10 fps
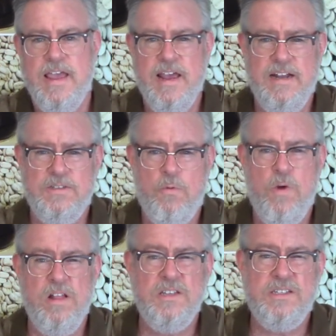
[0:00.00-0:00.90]
It is a
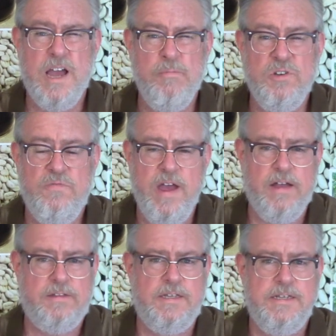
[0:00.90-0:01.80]
well-established
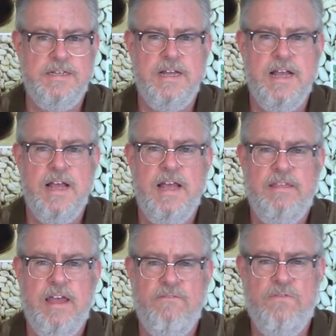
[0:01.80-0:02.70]
fact
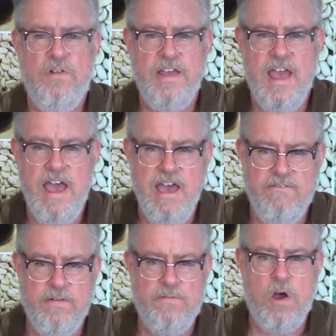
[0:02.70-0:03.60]
that fully
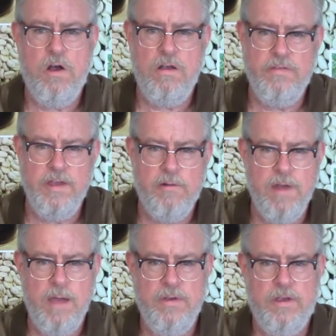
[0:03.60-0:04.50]
half of all the
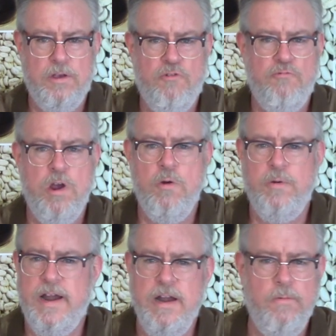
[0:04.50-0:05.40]
Arabica grown
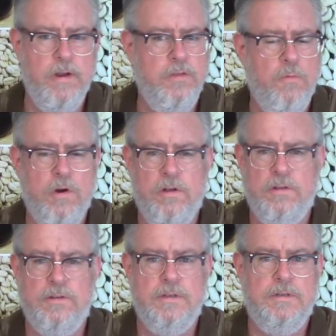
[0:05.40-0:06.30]
anywhere in the
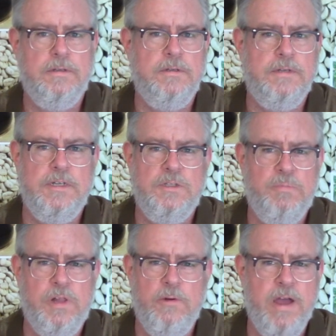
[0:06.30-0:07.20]
world is
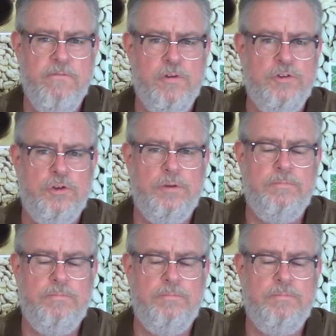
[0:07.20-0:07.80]
below average.